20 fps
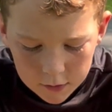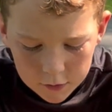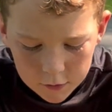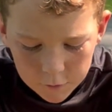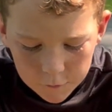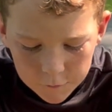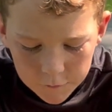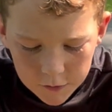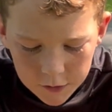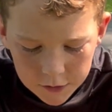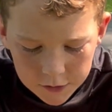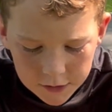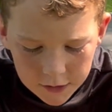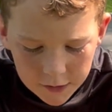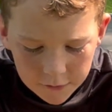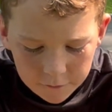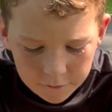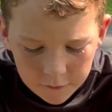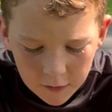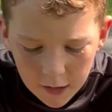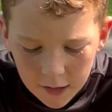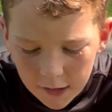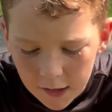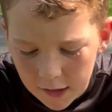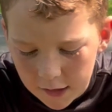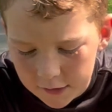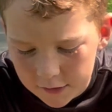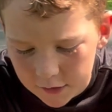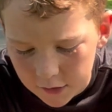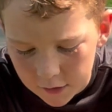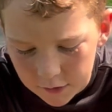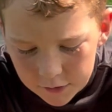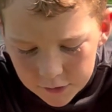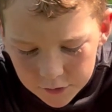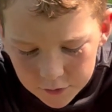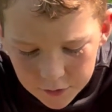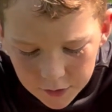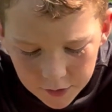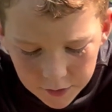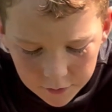So first I've, I gotta start
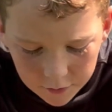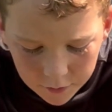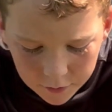screen